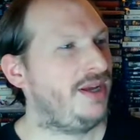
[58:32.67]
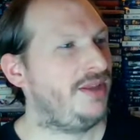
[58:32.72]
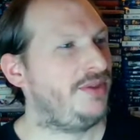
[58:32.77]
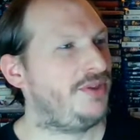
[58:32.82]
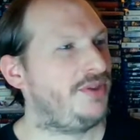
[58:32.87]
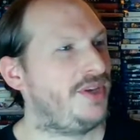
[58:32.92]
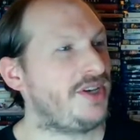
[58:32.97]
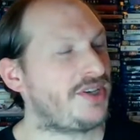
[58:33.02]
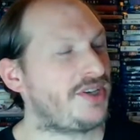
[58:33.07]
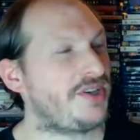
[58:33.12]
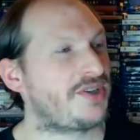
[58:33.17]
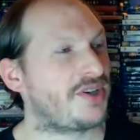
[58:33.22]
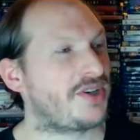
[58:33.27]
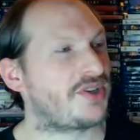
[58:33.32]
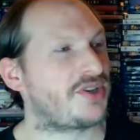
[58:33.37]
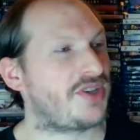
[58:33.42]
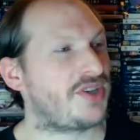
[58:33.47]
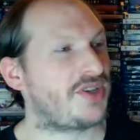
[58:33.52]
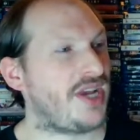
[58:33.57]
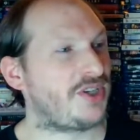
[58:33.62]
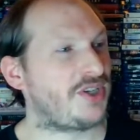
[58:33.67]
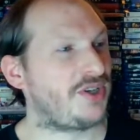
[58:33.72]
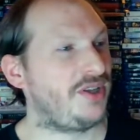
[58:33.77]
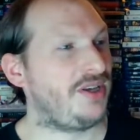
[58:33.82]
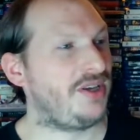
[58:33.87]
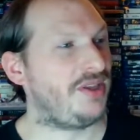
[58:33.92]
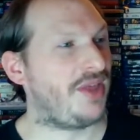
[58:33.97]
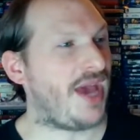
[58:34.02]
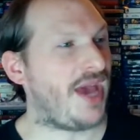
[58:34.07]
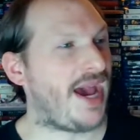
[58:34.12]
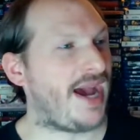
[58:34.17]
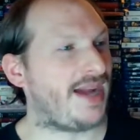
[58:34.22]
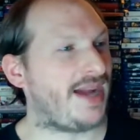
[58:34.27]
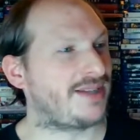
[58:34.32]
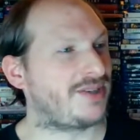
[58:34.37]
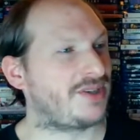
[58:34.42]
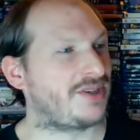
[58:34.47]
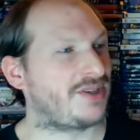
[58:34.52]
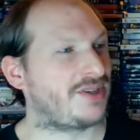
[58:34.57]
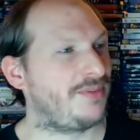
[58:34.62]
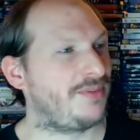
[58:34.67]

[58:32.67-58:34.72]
this is essentially that.